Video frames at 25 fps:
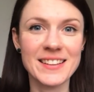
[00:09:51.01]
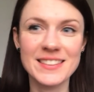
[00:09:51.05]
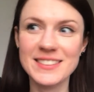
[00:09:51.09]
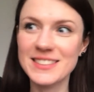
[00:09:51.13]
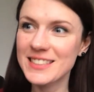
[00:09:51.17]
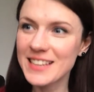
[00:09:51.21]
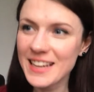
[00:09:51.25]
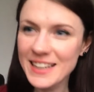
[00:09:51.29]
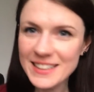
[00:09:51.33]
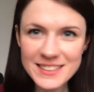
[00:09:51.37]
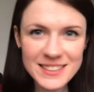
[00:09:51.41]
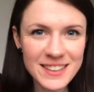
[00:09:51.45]

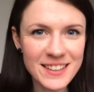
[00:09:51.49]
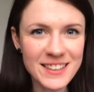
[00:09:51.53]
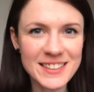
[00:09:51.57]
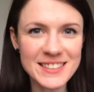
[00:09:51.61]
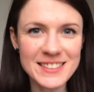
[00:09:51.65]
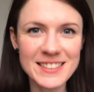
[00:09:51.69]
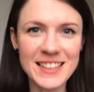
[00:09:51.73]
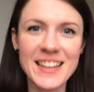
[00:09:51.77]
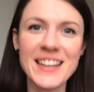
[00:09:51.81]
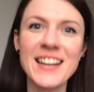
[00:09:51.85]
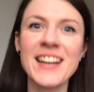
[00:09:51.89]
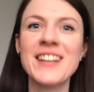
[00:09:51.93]
today's
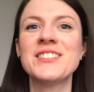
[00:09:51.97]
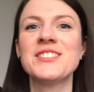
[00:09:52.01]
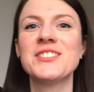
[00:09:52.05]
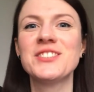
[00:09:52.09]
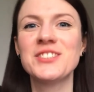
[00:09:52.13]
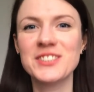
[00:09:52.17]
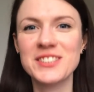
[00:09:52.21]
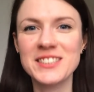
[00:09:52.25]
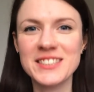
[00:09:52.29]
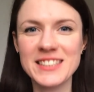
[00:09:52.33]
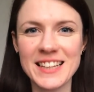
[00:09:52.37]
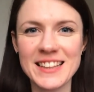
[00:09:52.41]
Thursday. I
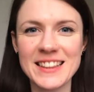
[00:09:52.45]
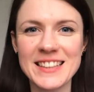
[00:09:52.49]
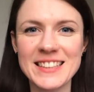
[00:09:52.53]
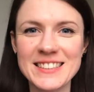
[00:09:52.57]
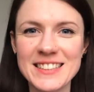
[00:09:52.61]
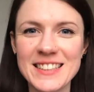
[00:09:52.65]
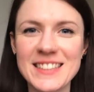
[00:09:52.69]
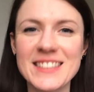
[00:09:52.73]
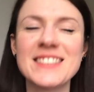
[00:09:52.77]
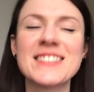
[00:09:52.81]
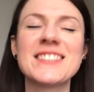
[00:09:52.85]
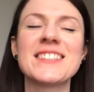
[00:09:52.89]
just said
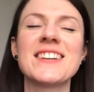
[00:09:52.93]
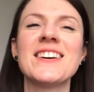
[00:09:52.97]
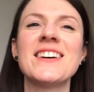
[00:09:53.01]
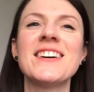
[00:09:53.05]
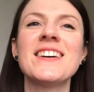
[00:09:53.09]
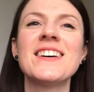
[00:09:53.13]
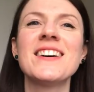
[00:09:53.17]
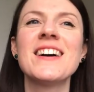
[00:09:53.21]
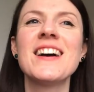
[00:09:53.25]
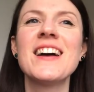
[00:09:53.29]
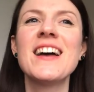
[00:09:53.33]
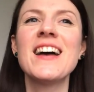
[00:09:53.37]
this at the
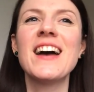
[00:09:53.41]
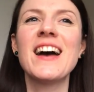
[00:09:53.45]
start.